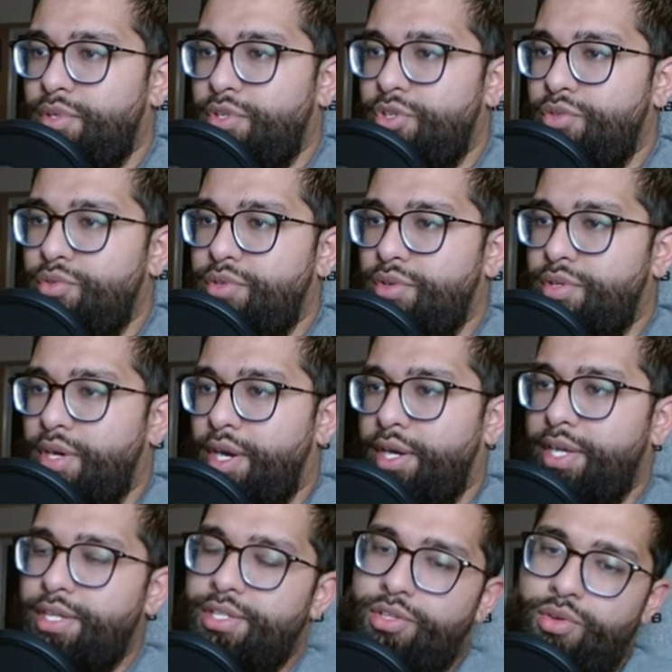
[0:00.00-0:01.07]
Choose no
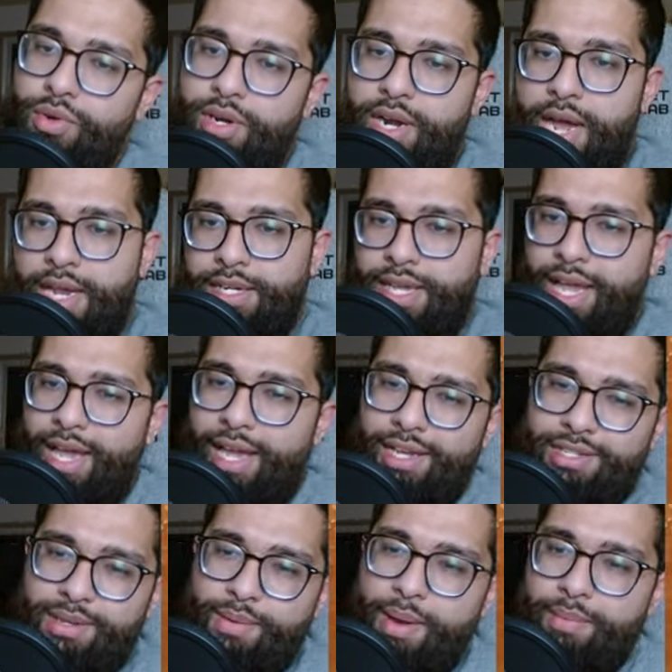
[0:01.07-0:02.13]
targets. Go to 9k
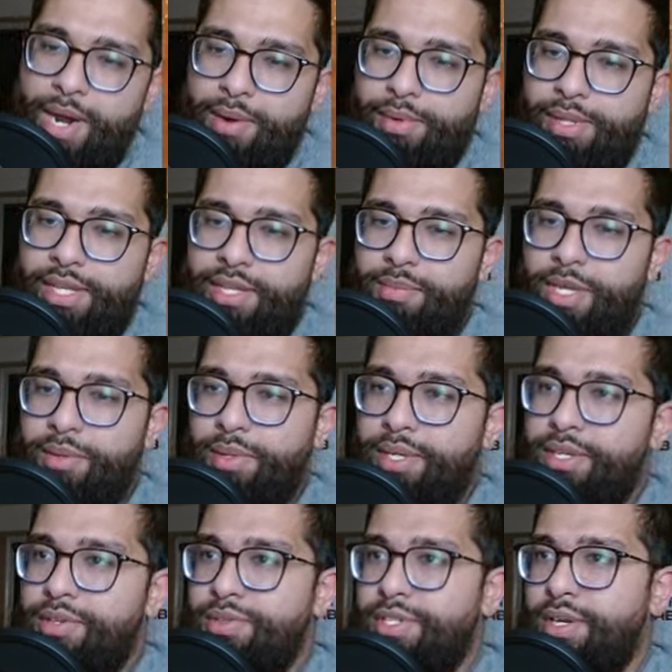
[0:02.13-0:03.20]
because I'm not really going to be able to
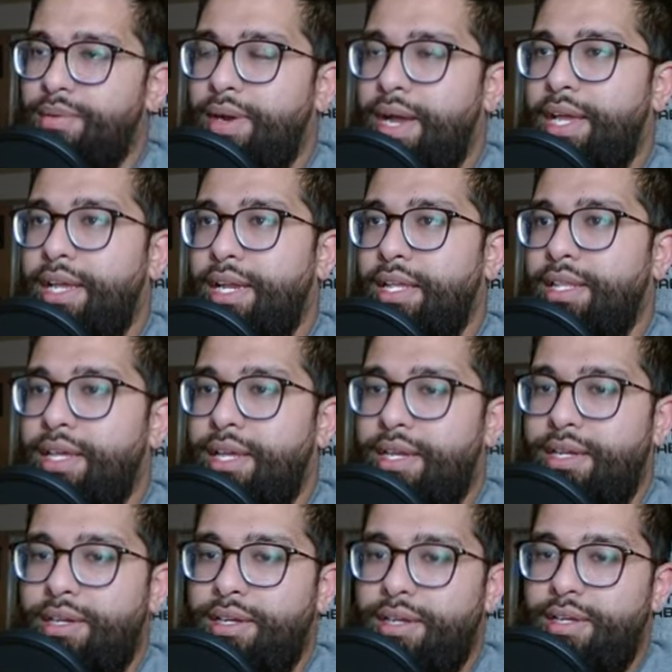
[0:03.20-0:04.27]
use it, right? And
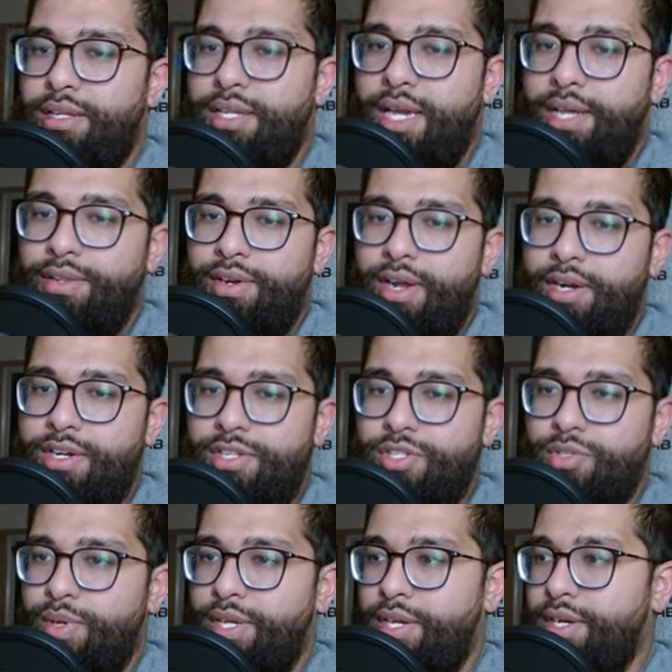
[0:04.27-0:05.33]
then yeah, they're not going to
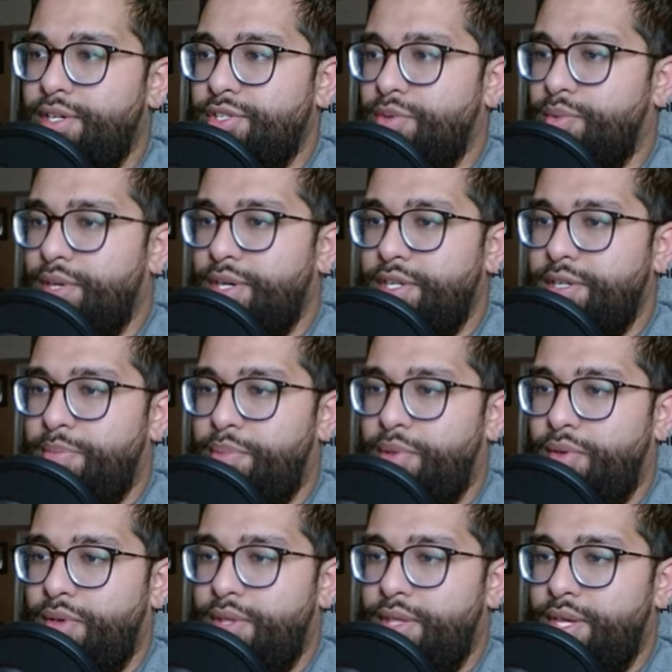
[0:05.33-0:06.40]
swing here. So we're going to
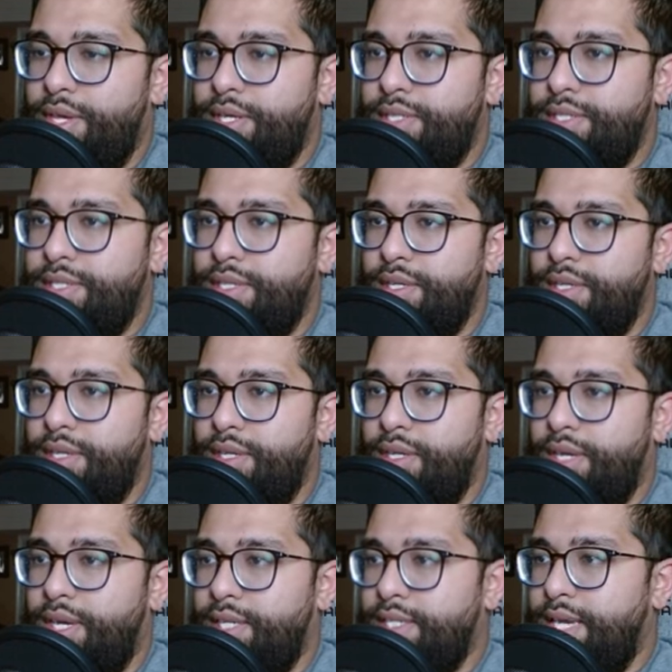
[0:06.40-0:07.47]
deploy this,
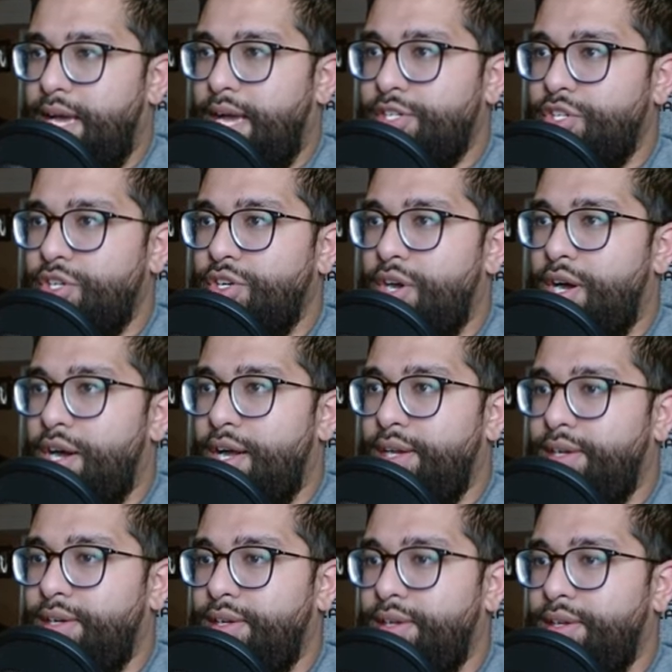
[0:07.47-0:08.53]
attach a Don,